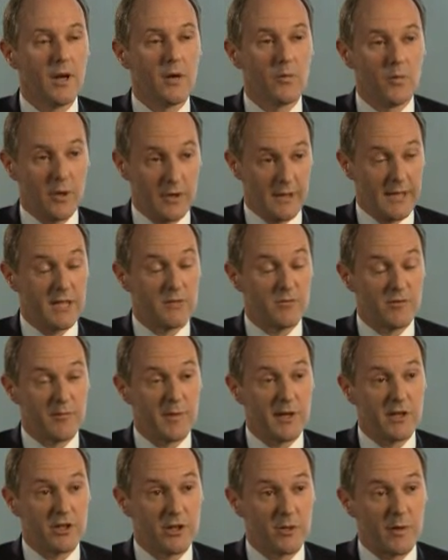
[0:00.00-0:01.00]
Well, yes, we've
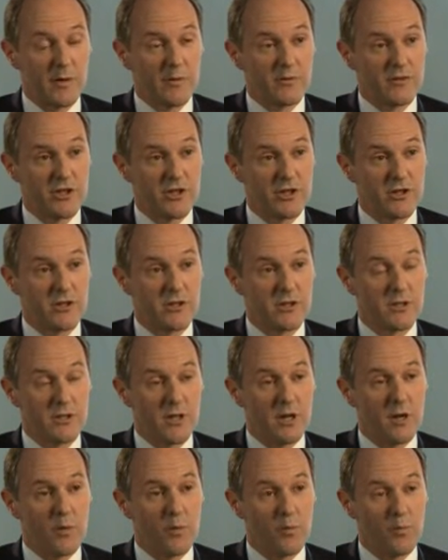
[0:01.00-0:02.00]
made two acquisitions,
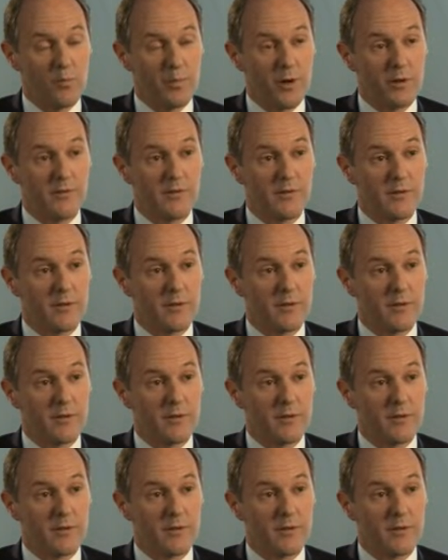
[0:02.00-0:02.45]
both